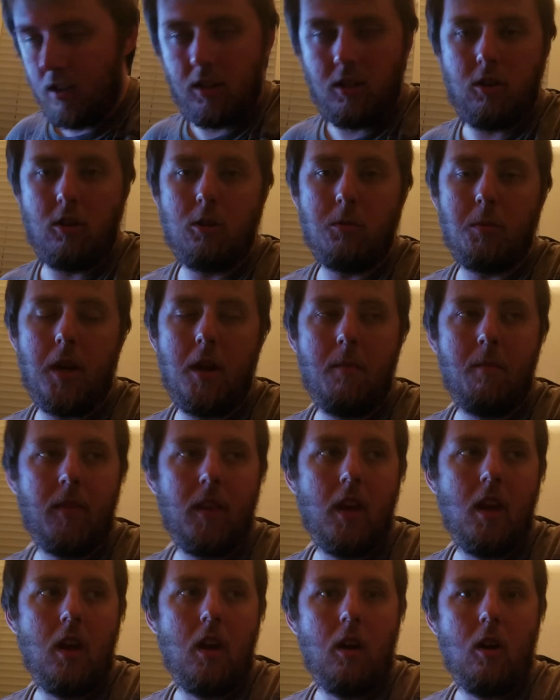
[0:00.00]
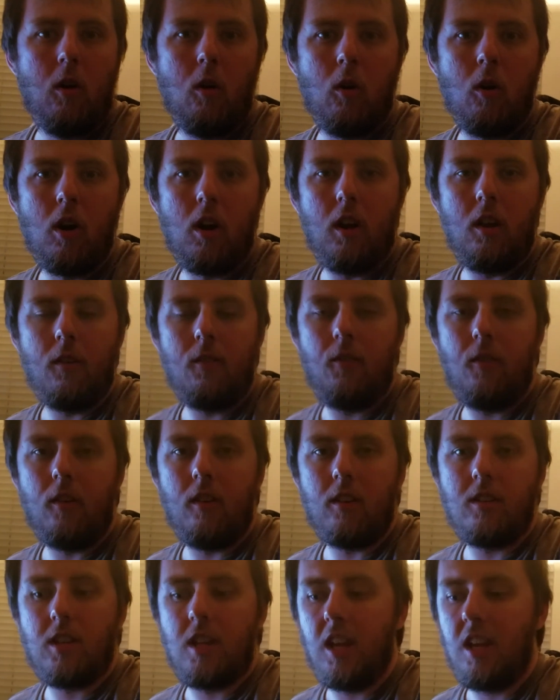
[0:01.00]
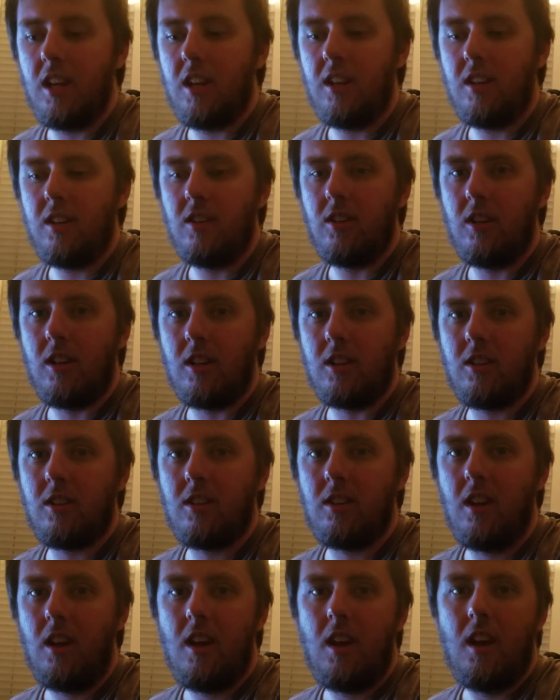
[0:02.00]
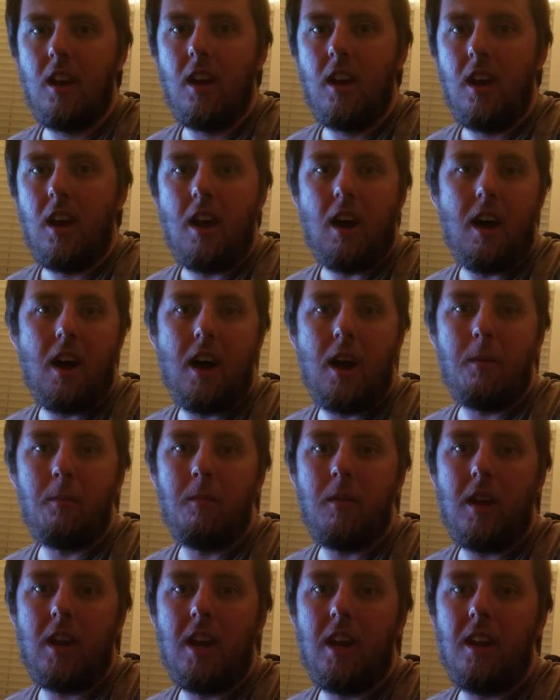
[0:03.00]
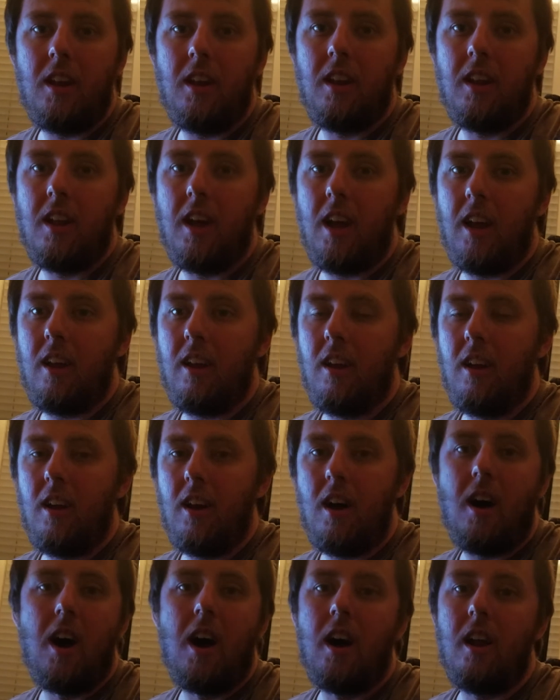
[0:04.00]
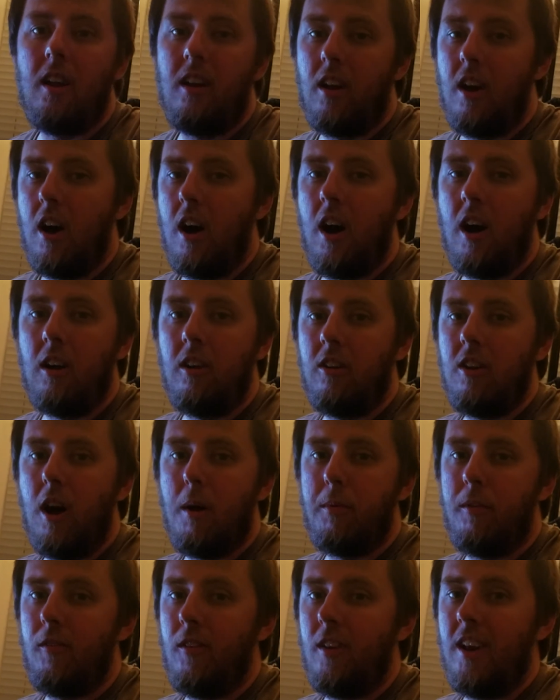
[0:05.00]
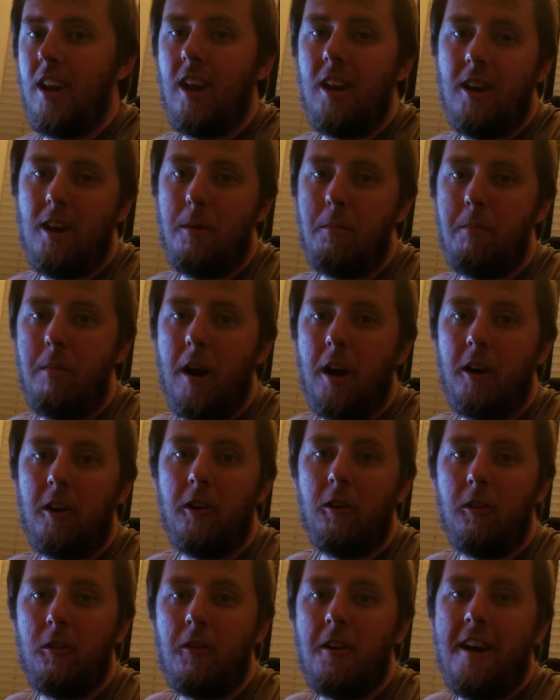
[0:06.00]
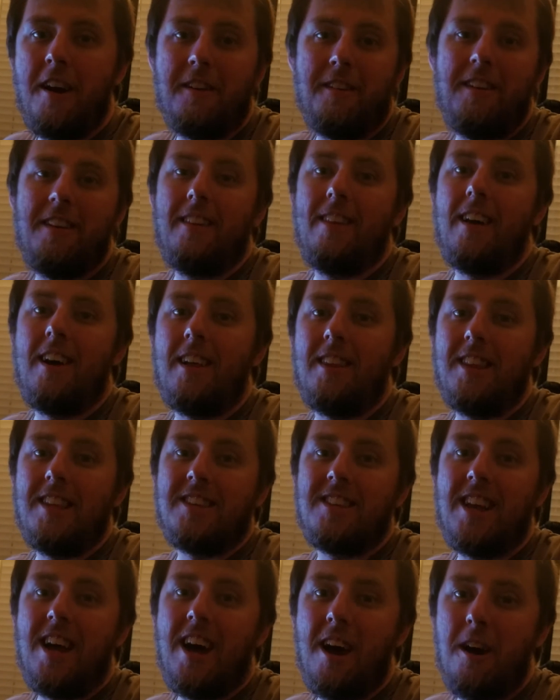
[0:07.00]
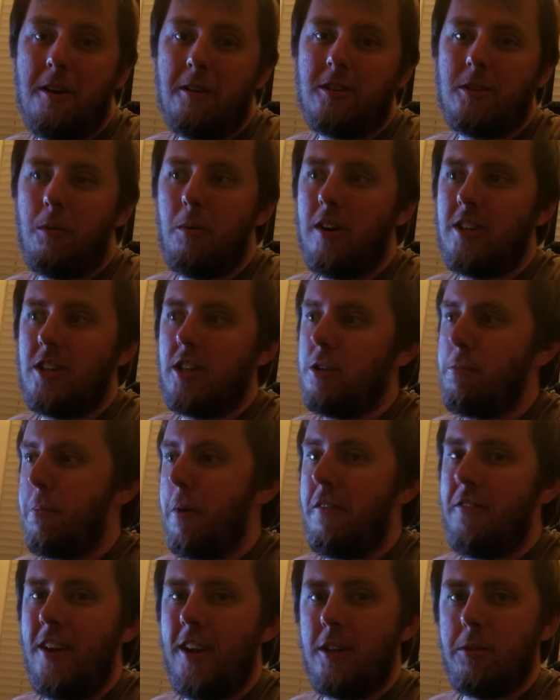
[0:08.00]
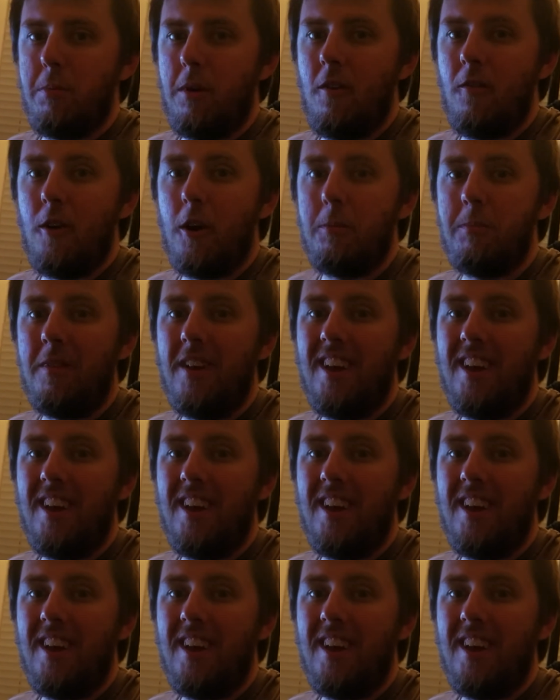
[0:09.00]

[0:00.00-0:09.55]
Excuse me. Or if it's just I'm in like on on top of an Indian burial ground on, on this house, which prevents me from